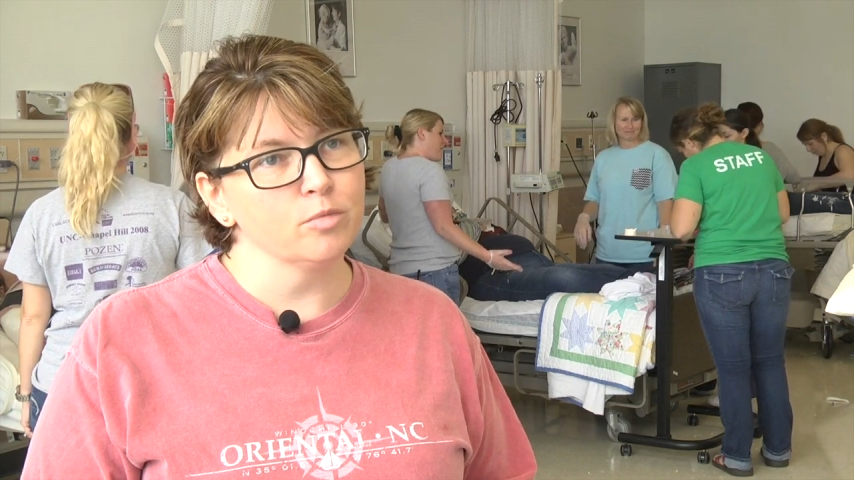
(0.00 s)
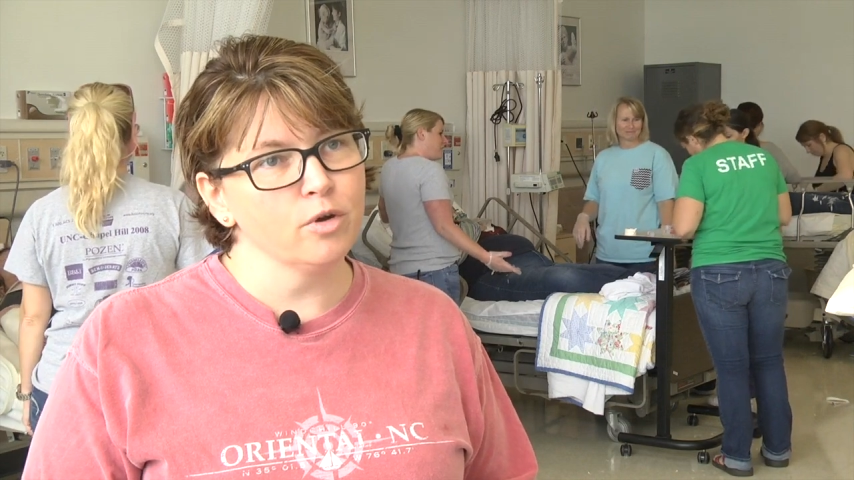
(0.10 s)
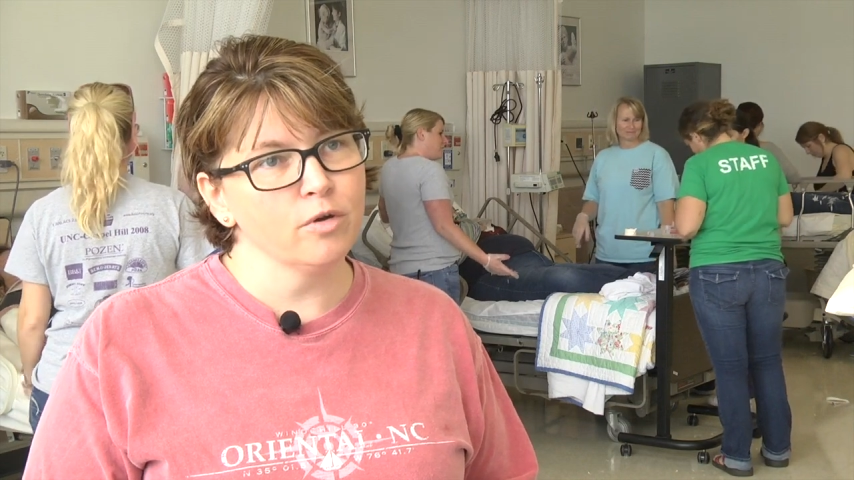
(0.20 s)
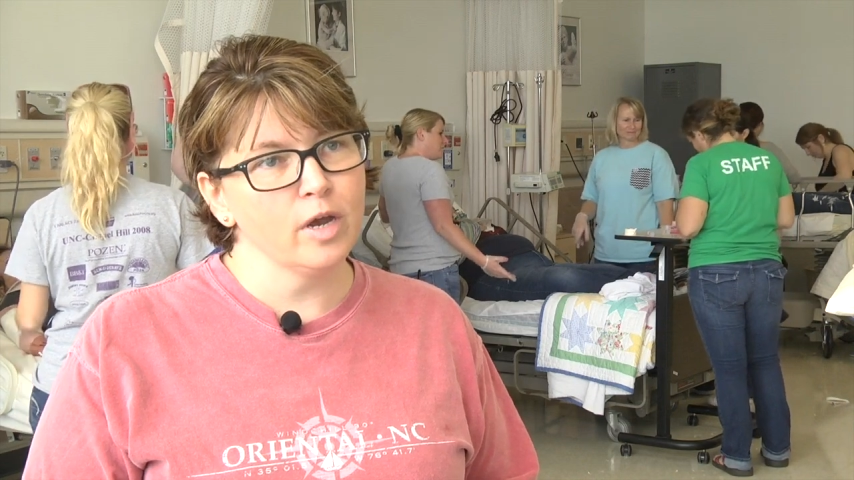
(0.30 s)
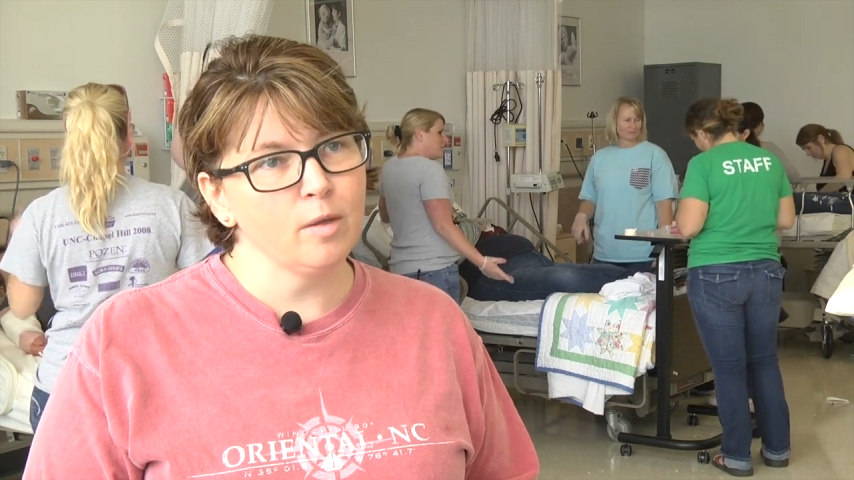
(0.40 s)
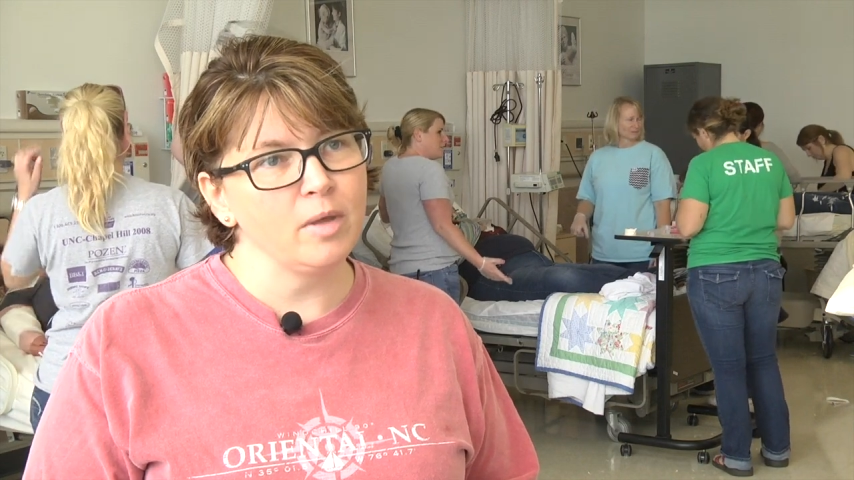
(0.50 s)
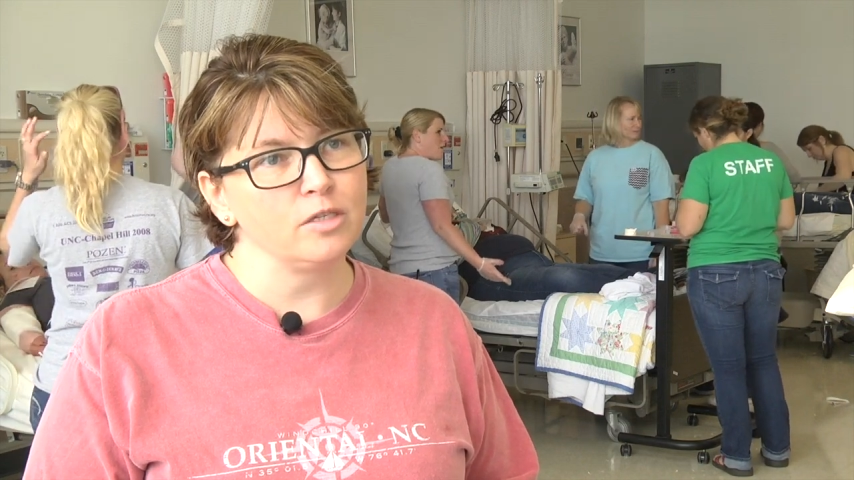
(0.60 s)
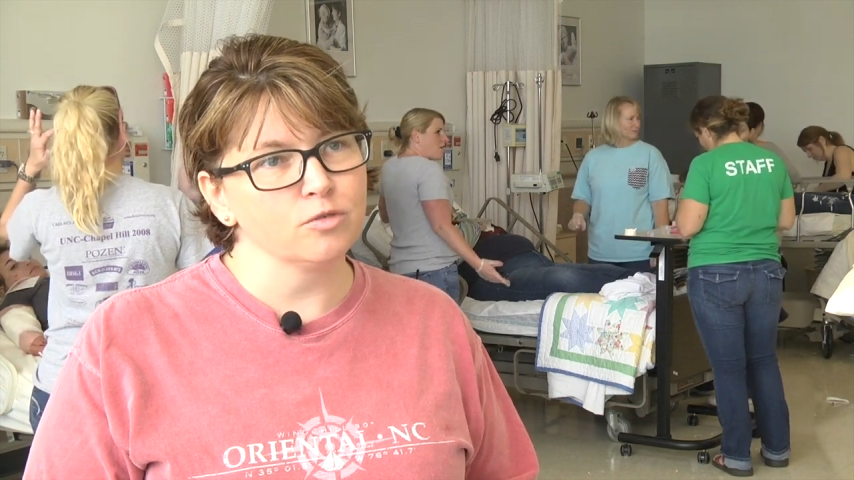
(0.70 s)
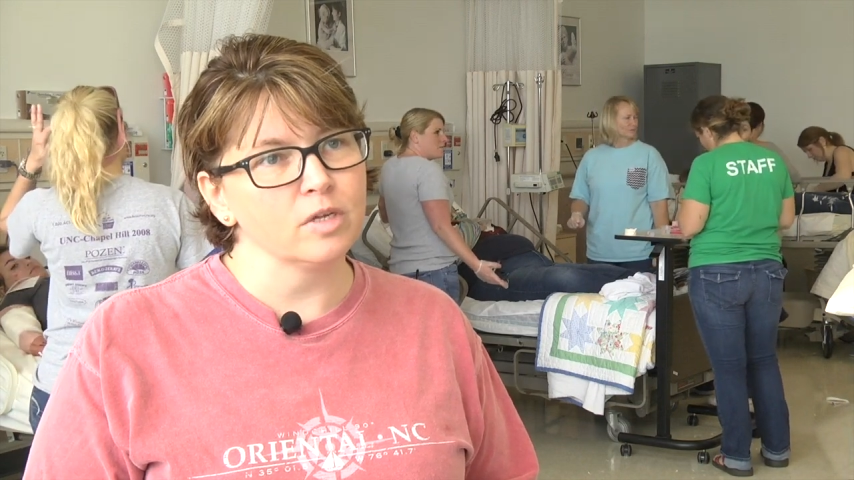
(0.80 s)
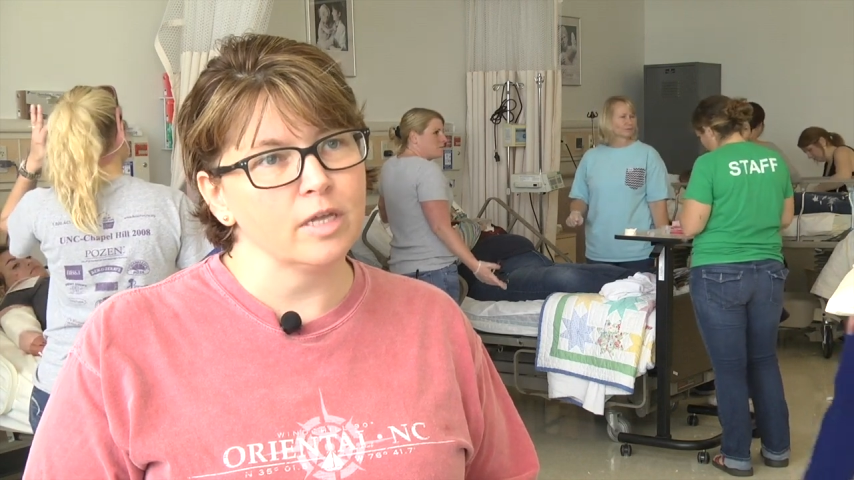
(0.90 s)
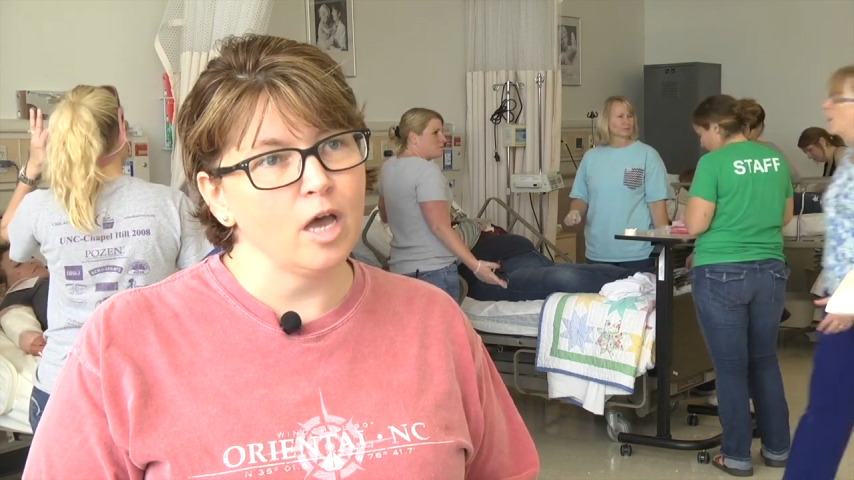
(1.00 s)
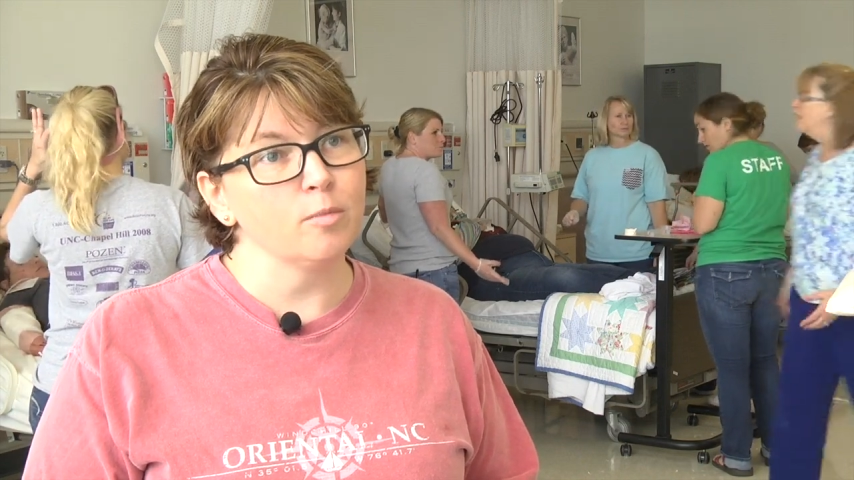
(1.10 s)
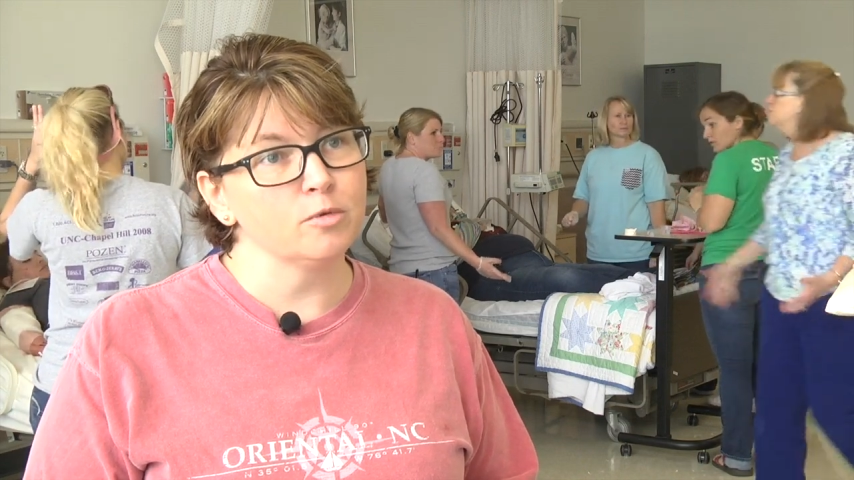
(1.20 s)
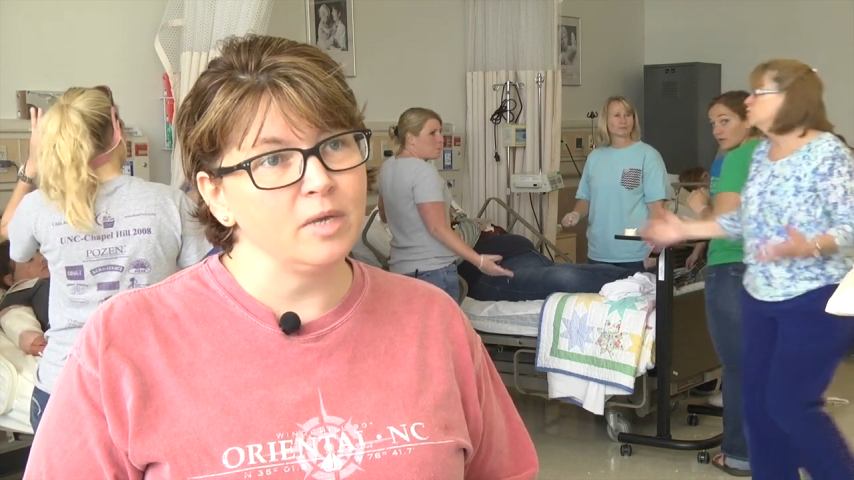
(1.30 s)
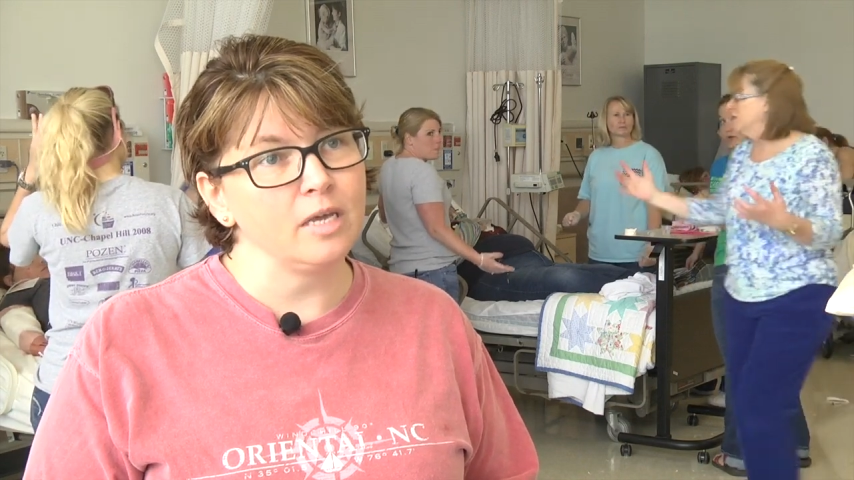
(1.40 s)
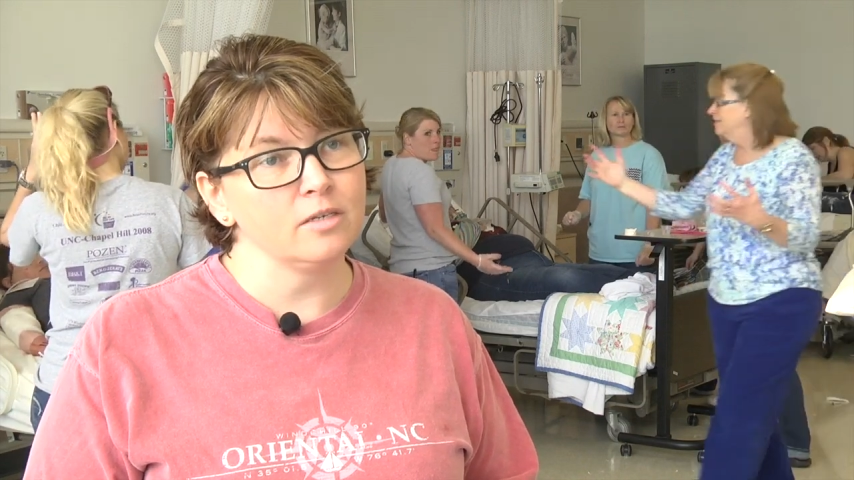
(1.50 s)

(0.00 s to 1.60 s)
program has really helped me